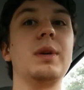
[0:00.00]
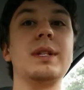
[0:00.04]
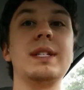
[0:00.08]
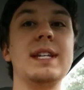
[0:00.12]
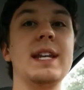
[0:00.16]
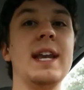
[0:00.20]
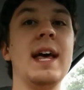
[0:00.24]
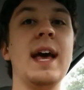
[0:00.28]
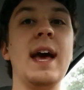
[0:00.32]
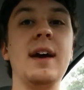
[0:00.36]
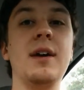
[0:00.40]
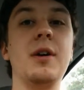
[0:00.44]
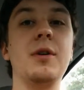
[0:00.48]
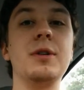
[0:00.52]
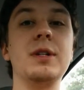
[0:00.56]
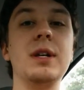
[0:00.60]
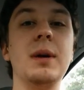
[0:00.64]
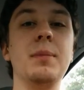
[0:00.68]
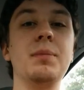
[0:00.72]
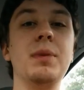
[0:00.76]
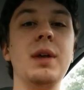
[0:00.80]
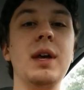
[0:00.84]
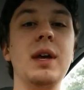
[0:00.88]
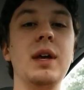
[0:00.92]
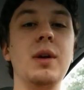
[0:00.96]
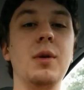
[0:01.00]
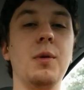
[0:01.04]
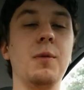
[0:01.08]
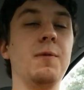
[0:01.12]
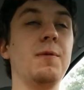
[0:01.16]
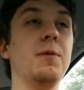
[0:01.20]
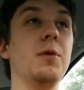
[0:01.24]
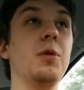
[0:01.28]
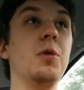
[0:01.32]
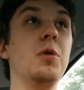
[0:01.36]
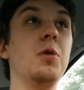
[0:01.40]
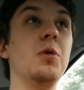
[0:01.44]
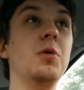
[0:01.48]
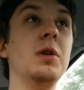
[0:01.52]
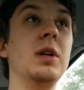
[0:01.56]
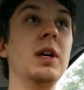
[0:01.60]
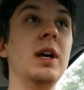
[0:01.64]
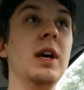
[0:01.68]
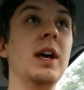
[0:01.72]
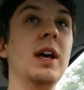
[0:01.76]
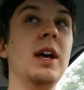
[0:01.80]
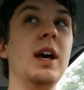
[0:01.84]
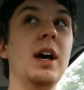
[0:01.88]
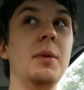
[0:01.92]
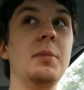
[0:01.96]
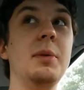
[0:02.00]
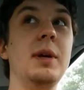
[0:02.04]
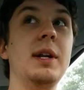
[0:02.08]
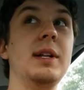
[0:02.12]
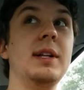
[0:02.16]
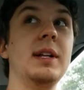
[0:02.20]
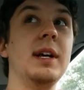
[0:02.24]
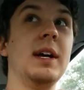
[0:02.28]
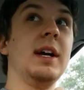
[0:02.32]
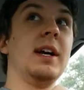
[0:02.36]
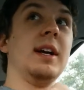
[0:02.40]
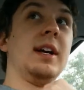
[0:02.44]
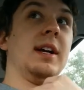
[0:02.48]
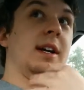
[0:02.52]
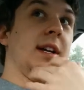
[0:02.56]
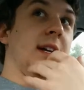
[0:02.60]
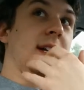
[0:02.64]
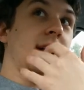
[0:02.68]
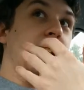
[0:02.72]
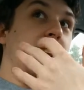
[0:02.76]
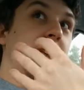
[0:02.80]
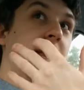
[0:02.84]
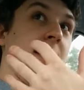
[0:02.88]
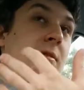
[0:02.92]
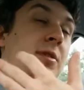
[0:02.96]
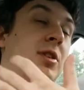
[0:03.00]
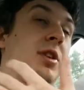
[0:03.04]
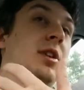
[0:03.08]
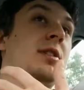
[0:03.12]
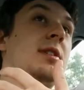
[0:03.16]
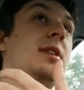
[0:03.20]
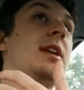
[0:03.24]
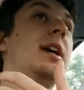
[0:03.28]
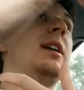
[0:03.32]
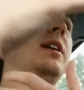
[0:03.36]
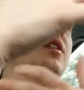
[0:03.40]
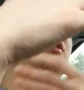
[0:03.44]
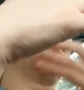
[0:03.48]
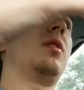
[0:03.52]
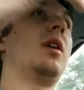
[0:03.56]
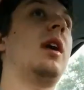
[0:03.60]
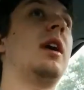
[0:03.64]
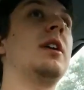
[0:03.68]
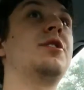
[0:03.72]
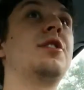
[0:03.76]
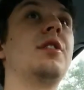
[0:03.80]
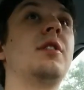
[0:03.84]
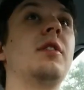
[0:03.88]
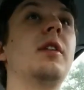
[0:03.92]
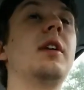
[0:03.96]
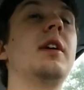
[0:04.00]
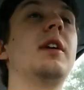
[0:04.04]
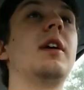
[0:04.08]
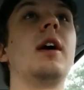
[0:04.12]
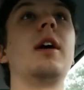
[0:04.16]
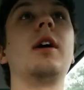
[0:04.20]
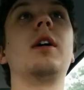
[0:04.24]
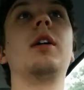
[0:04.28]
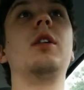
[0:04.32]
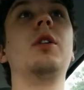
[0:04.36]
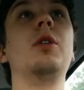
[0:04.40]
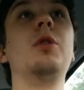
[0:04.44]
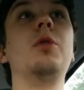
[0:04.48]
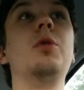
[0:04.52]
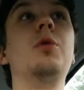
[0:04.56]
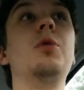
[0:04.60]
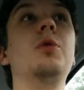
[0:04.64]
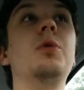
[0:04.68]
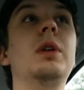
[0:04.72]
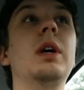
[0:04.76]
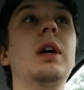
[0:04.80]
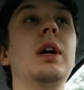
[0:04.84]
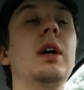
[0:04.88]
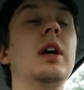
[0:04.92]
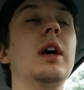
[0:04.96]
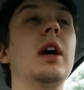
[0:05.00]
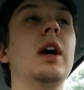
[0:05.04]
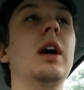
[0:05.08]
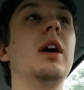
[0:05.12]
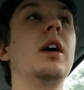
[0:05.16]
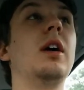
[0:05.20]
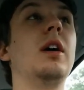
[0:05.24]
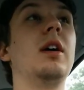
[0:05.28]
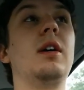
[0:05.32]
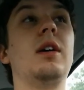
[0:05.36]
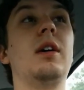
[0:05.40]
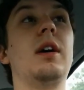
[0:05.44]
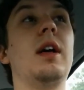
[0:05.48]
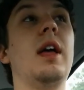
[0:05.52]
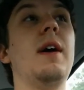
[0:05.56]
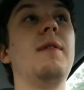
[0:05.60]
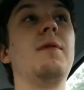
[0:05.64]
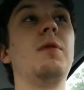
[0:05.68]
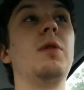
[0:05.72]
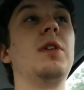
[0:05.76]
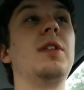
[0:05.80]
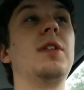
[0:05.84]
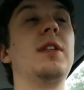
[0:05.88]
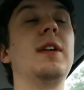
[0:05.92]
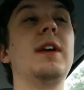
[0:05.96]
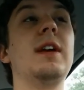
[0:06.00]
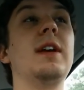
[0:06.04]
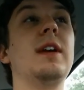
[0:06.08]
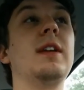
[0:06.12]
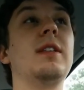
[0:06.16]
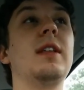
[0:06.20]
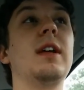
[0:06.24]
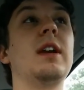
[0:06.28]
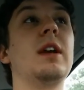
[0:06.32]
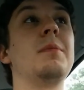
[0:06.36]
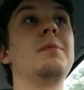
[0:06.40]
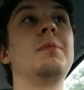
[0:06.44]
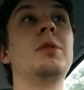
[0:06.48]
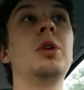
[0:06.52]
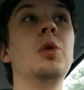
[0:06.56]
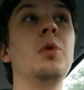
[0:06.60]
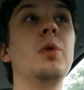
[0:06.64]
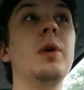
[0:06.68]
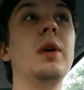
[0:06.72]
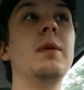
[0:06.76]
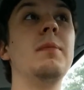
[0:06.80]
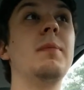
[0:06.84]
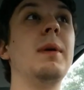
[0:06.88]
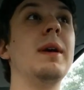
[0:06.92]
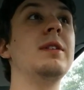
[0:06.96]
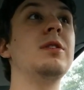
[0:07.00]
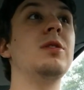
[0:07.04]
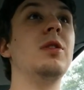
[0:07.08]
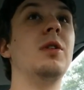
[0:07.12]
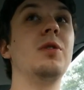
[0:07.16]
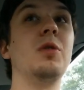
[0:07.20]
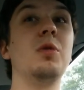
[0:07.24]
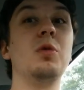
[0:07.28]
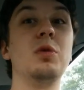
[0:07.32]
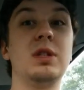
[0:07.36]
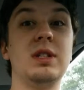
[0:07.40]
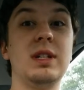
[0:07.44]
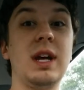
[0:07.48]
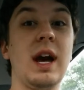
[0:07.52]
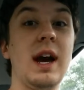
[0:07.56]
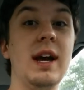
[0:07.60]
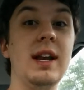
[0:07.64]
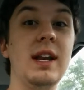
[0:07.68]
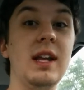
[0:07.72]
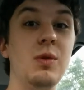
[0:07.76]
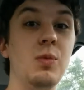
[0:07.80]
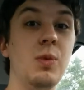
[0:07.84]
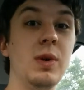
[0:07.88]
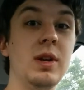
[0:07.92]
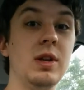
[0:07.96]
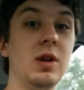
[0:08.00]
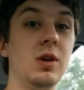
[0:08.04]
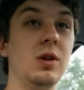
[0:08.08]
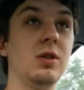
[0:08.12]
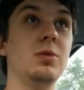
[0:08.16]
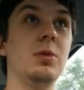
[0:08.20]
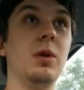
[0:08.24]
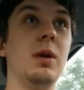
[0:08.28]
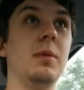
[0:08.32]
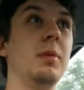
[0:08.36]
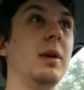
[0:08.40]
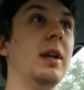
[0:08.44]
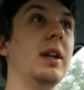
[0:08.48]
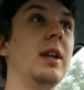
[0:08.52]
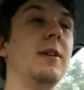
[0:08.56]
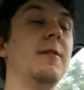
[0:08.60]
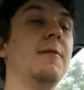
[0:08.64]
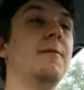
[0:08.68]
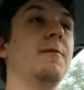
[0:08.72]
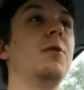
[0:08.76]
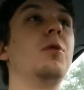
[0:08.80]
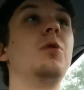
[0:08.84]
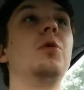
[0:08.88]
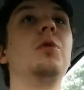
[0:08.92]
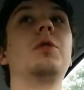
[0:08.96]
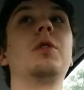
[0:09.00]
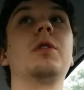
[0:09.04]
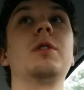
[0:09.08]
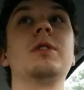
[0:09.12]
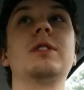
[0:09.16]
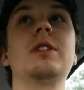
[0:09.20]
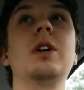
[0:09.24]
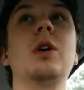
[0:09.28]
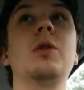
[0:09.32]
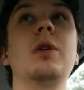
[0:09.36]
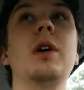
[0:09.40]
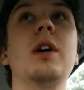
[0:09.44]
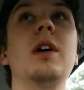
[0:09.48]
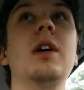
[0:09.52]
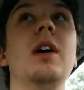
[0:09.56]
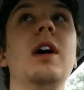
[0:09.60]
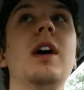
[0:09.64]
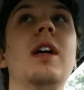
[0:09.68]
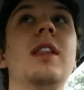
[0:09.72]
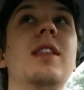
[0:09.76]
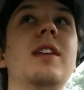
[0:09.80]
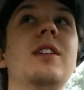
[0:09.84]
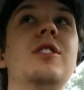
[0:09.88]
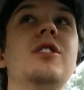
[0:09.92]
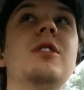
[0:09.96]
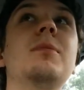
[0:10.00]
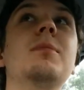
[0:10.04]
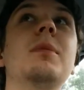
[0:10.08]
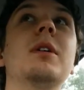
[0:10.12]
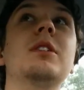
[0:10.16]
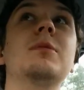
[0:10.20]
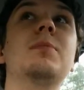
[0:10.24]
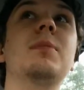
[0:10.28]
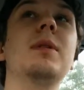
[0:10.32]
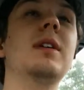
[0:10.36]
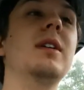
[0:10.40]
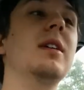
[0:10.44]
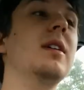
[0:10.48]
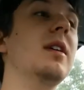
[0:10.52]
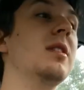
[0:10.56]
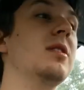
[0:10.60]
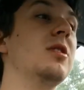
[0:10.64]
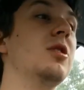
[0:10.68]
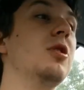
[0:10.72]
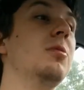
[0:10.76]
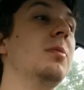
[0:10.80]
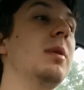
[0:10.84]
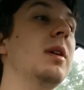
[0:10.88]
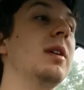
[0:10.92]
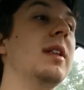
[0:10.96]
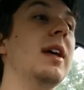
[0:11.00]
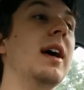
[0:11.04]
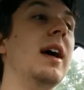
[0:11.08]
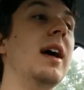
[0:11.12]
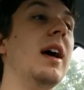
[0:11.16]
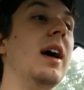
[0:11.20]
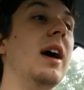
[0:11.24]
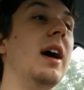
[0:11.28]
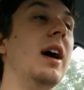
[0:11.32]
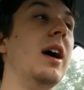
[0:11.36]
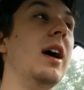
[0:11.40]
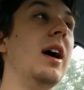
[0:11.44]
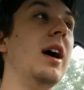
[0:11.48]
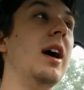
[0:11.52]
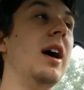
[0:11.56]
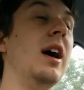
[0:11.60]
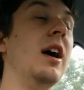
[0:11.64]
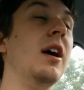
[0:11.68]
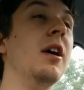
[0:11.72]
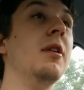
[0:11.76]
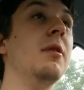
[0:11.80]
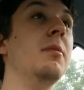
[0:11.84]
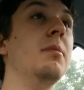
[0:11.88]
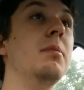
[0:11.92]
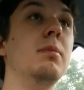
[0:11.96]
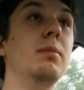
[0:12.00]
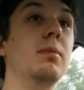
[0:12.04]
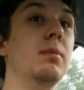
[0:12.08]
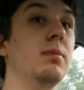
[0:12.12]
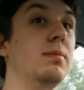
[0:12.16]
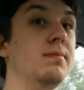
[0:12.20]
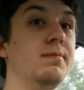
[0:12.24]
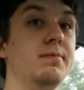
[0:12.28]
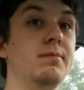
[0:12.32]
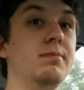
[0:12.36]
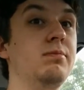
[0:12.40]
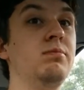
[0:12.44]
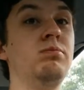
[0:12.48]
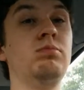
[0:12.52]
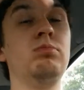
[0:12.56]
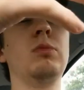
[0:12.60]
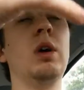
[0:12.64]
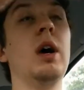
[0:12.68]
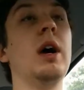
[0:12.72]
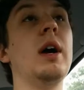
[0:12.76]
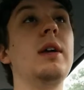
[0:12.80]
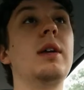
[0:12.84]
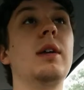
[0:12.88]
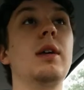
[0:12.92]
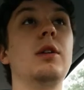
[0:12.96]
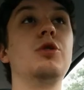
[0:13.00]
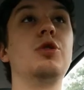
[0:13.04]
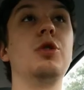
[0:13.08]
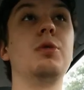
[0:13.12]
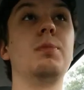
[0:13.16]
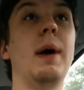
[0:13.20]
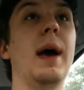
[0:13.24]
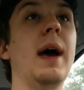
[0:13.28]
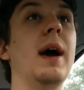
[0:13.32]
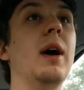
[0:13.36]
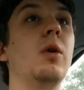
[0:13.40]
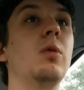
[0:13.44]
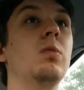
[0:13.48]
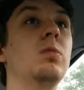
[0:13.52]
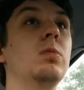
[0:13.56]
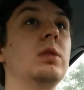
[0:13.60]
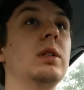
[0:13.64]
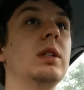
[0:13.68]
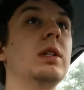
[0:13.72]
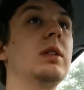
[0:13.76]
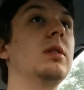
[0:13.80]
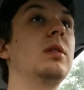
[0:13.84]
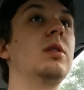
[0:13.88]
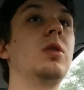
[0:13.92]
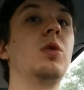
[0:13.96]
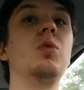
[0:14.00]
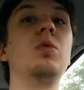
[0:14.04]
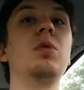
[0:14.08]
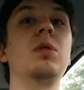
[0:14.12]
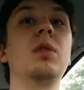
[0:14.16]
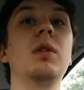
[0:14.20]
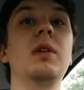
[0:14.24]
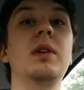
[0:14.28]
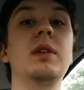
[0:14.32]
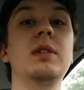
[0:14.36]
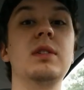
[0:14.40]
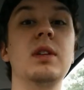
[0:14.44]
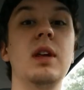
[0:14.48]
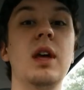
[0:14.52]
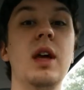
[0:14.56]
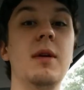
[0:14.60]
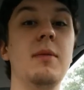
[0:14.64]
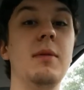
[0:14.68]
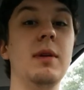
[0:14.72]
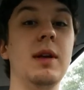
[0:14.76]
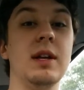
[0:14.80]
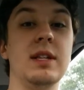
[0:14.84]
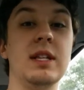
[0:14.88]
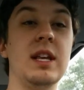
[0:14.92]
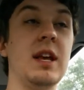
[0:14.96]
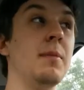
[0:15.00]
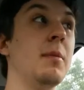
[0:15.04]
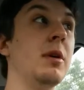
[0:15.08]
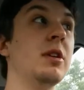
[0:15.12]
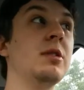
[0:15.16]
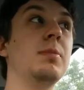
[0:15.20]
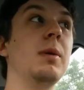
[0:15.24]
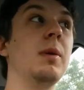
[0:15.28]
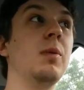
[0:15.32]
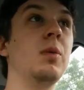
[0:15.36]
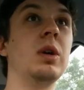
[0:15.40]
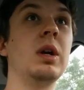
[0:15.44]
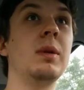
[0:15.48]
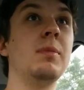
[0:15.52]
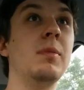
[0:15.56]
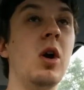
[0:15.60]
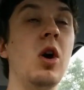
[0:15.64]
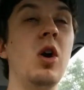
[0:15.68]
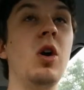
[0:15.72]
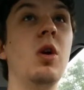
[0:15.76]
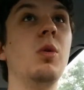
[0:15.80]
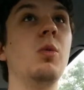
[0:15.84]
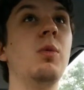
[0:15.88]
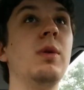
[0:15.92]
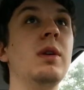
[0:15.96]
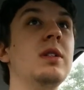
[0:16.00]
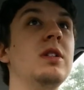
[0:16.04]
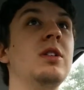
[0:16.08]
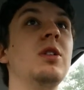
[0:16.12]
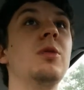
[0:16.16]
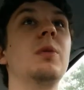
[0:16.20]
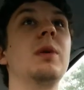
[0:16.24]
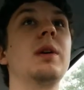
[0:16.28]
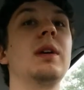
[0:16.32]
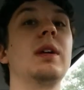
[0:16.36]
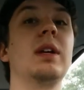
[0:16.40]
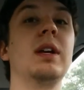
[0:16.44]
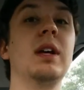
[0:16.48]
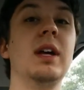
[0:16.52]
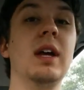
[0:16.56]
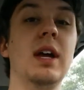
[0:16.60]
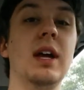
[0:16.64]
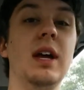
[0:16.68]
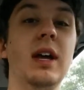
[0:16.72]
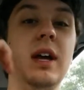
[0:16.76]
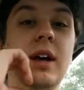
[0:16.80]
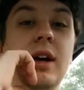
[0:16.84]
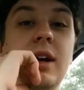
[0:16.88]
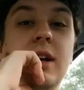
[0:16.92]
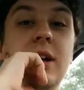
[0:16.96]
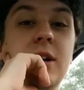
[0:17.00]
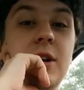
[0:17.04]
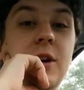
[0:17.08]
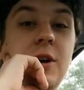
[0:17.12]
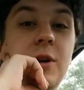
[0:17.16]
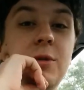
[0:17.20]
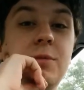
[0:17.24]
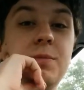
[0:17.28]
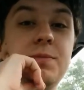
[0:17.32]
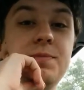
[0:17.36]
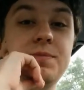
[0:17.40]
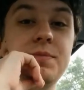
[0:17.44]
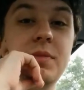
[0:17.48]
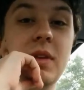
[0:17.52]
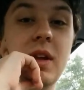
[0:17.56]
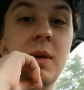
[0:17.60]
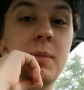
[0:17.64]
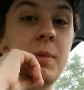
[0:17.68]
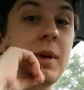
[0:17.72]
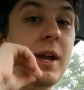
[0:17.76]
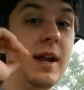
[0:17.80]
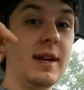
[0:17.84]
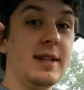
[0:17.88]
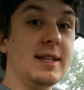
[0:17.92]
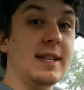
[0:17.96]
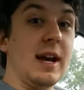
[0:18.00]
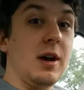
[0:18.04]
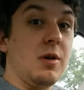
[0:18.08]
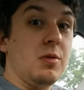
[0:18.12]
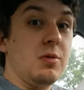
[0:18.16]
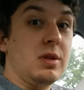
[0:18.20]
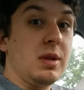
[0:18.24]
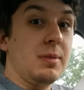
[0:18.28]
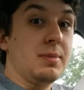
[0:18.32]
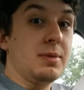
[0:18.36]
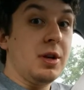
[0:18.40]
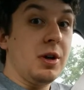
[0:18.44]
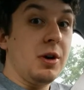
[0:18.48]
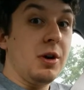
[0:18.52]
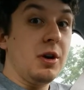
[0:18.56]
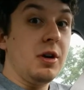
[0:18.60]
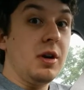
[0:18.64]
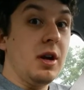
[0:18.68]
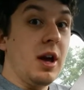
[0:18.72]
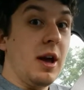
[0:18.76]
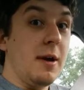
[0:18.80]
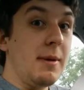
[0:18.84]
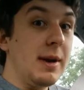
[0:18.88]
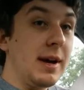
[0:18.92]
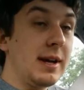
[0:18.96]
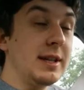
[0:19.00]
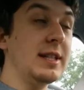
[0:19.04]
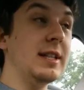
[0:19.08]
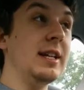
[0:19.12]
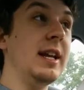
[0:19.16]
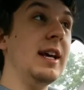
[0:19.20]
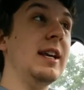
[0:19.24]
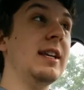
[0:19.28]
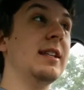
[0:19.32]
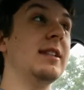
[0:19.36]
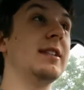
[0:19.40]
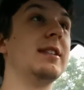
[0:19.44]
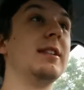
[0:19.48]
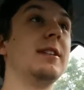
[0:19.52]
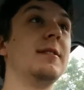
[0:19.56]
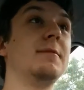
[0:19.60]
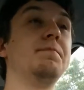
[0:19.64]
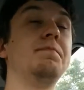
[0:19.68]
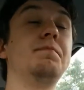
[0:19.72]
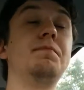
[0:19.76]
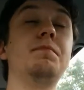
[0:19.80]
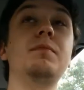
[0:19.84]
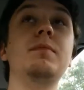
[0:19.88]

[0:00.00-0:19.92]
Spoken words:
snack or something, or food. I mean, if she's going to logically conclude everything that I'm doing based on those tiny windows where I'm getting food or soda, then she must be assuming that I'm 900 pounds and toothless, because that must be what I'm always doing. I mean, it sounds absurd because it is.